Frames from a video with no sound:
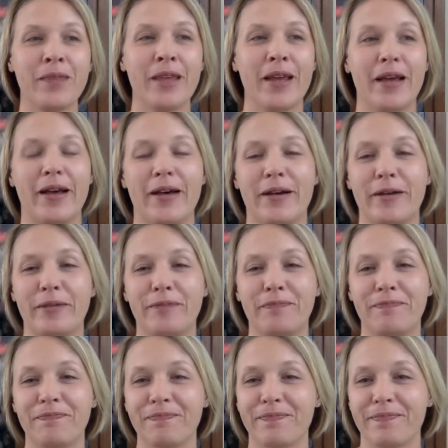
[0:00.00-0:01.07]
So
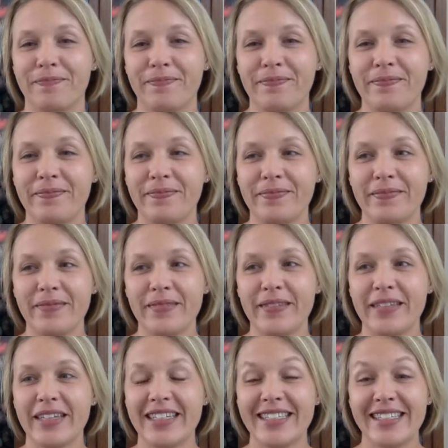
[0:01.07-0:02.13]

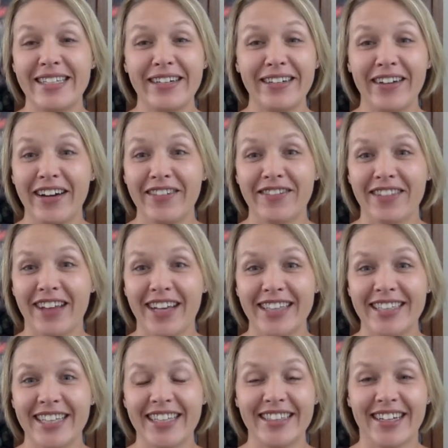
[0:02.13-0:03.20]
I have lots
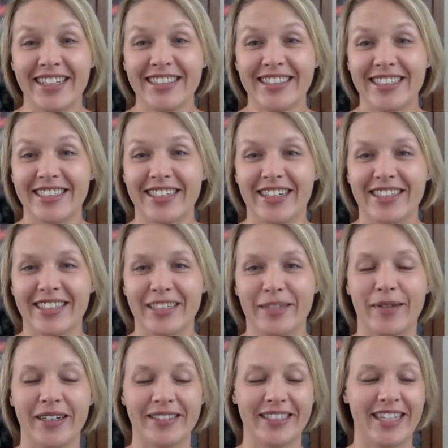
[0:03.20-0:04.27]
and lots to talk to you
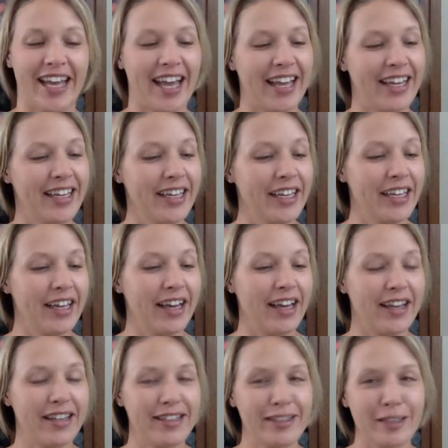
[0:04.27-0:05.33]
about today.
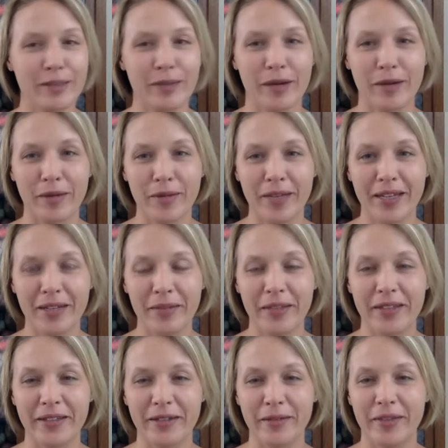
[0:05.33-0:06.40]
This is probably going to be a
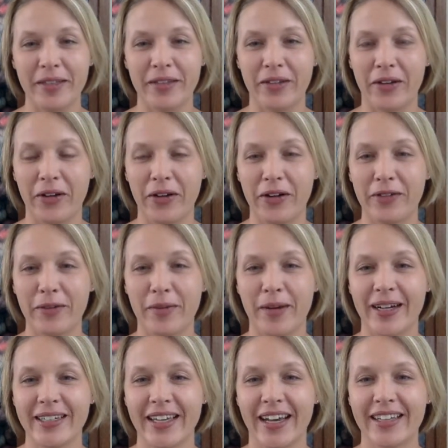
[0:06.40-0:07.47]
little bit longer of a
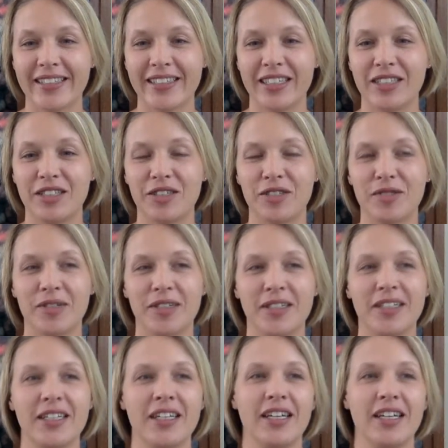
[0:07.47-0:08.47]
podcast than usual.